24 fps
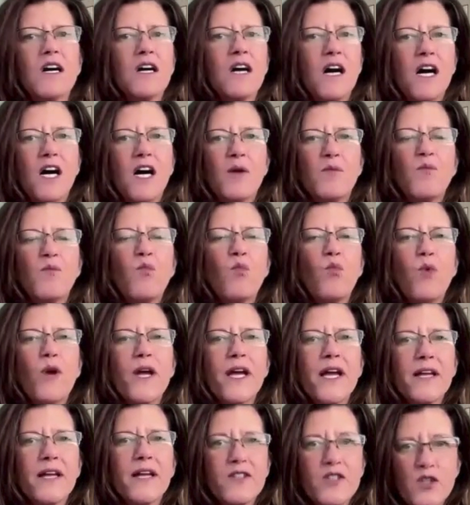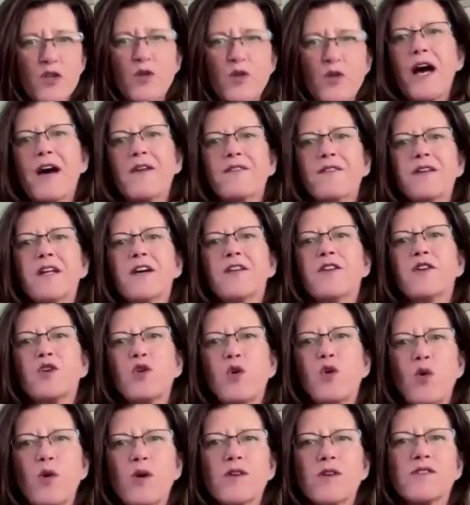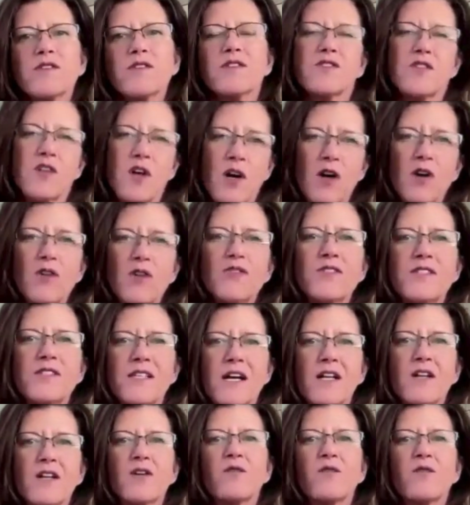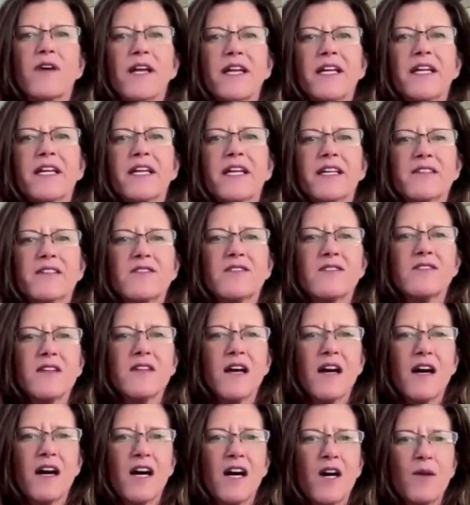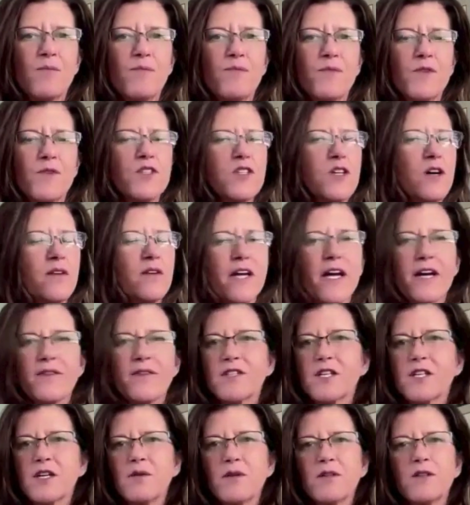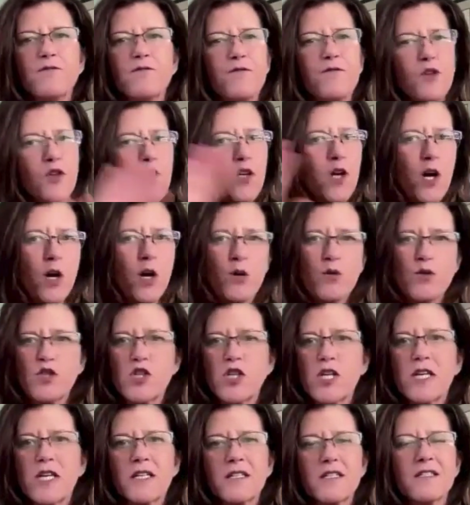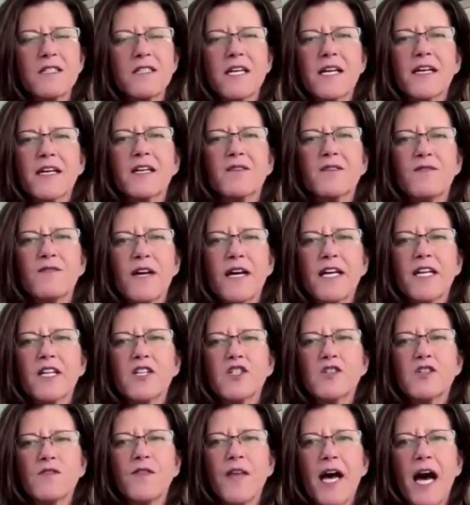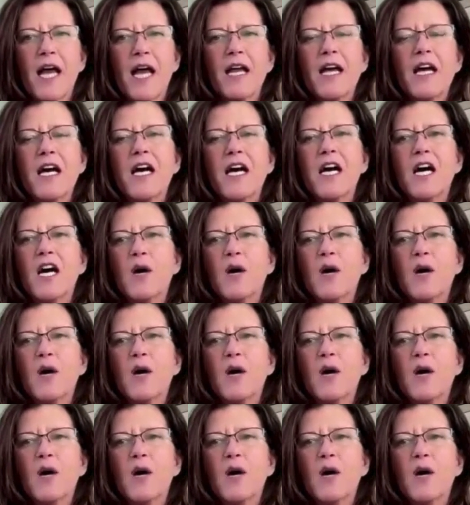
um, we do have another course. It's called Seller Readiness. Um, you don't have to go into full coaching to take advantage of that, mm.